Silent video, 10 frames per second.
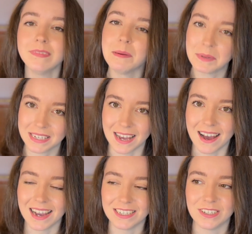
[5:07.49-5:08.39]
But yeah,
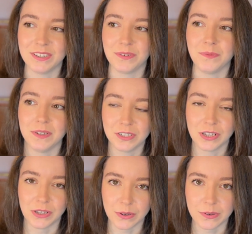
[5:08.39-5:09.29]
I just don't want to
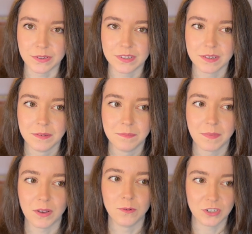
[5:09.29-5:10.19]
lose my
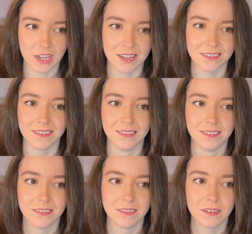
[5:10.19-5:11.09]
whole channel
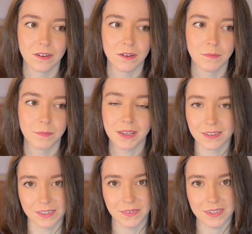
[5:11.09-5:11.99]

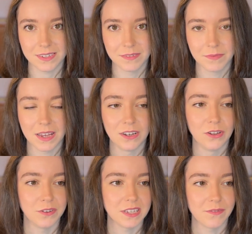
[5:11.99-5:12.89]
because of it and
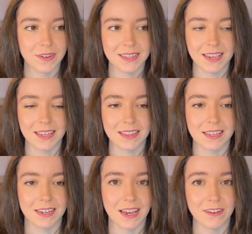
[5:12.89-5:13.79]
lose everything
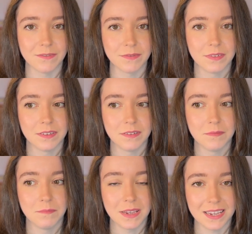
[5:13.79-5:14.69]
that I've
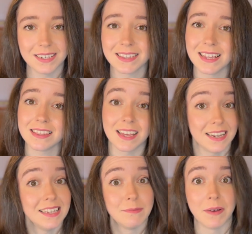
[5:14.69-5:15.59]
made that that
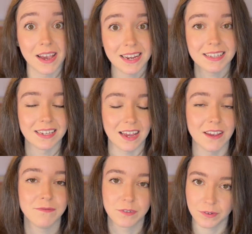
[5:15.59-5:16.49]
is mine that
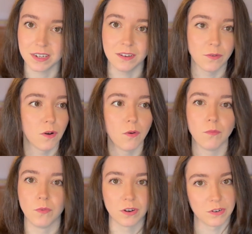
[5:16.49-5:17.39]
I've created
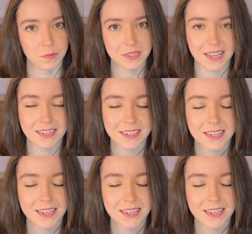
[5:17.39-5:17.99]
100%.